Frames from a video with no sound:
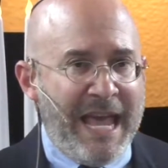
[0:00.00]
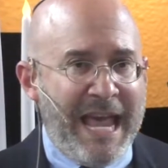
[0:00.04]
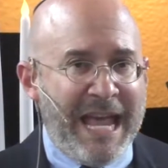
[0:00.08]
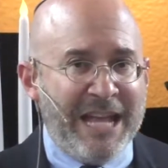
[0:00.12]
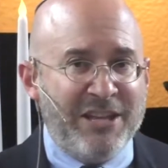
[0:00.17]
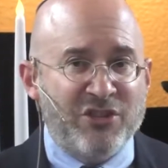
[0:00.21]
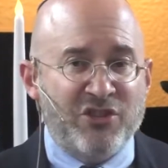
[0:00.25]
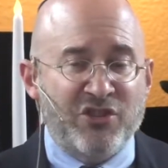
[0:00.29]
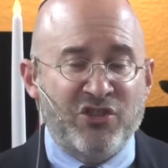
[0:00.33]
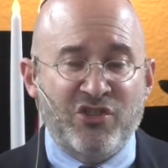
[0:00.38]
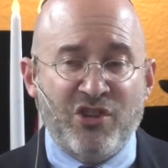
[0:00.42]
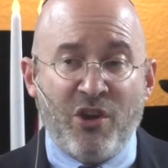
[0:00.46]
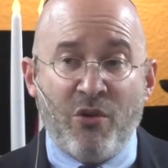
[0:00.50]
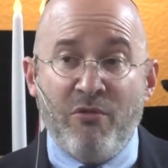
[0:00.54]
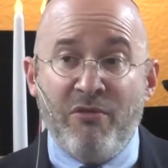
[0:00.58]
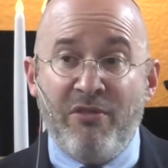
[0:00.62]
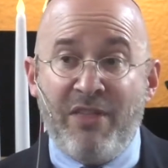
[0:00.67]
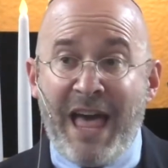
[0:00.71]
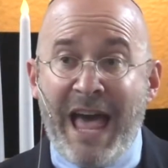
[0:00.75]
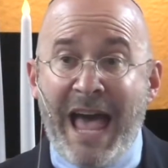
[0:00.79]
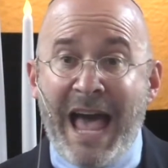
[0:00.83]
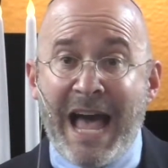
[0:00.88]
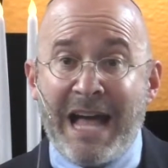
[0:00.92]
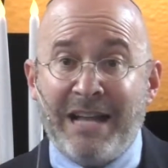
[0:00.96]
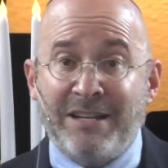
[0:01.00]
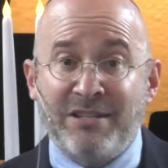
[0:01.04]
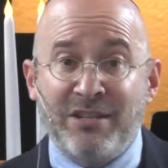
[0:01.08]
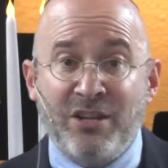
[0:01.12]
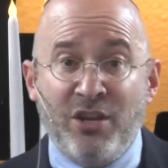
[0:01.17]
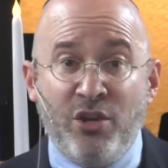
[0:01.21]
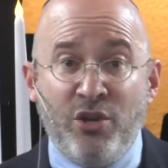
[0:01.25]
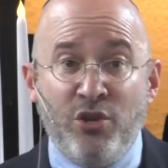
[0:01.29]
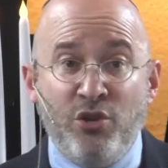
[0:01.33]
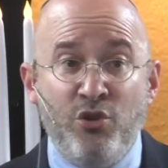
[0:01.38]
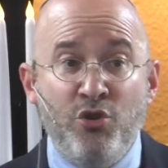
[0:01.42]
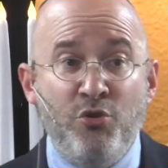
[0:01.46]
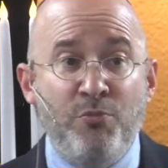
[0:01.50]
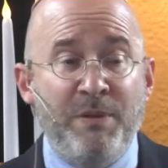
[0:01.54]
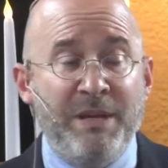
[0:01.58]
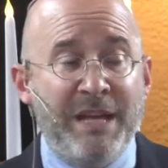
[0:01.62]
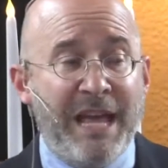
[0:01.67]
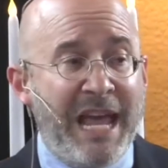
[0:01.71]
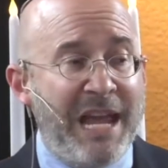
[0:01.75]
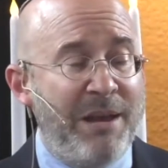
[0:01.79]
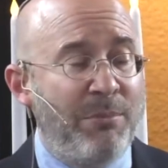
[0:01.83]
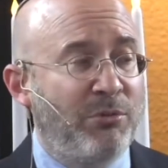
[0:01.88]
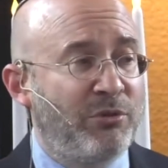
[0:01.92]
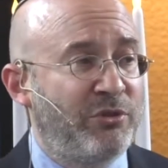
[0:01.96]
And so that you'd
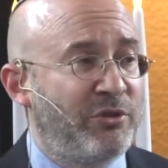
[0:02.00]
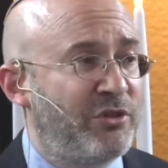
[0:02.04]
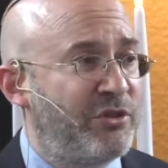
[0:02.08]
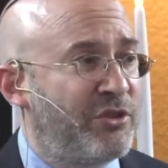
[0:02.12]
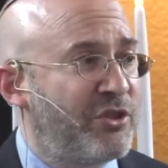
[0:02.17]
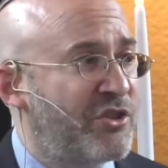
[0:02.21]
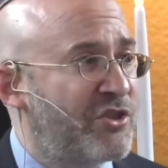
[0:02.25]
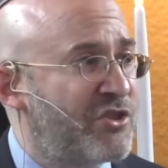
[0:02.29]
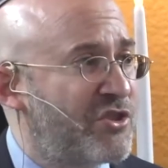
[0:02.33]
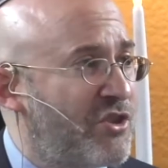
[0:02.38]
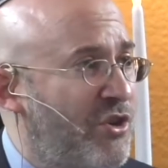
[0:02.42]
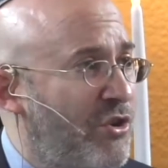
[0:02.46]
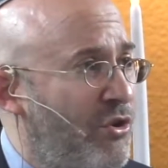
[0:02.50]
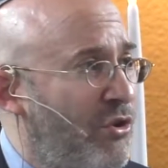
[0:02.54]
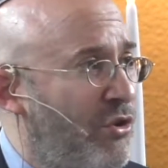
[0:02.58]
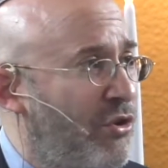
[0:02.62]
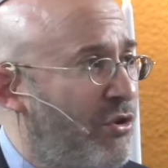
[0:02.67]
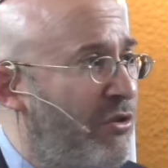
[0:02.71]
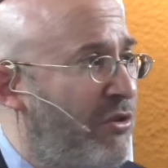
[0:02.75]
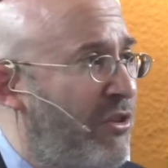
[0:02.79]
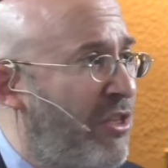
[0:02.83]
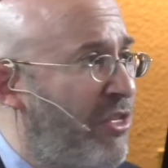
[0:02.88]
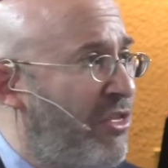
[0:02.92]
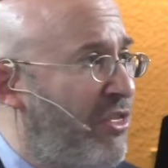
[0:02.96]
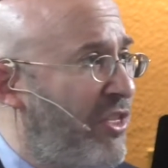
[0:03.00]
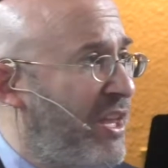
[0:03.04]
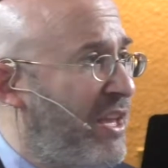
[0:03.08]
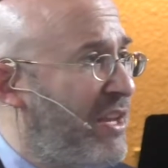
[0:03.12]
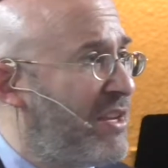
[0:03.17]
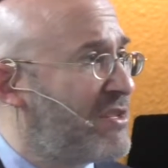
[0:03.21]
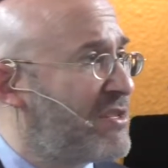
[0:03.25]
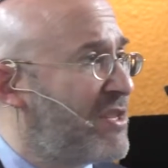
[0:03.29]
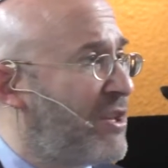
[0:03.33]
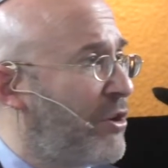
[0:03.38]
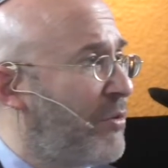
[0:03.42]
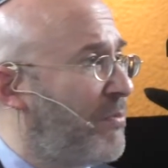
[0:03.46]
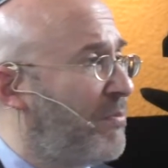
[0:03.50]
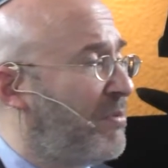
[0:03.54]
be able to discern the things that are